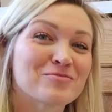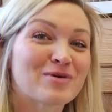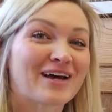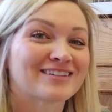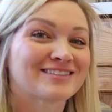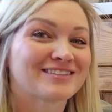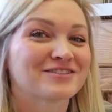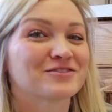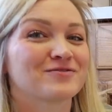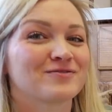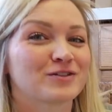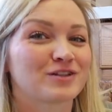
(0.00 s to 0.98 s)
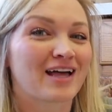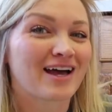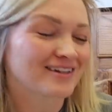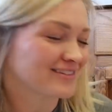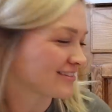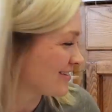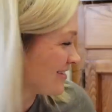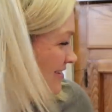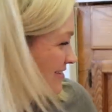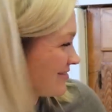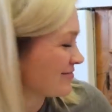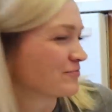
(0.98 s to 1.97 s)
the best for last.
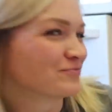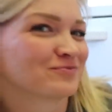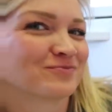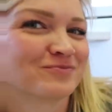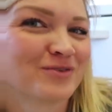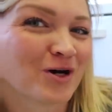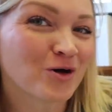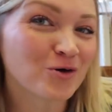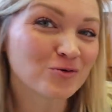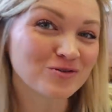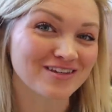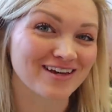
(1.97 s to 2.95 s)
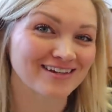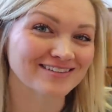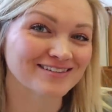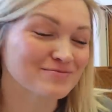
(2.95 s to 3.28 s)
Oh yes,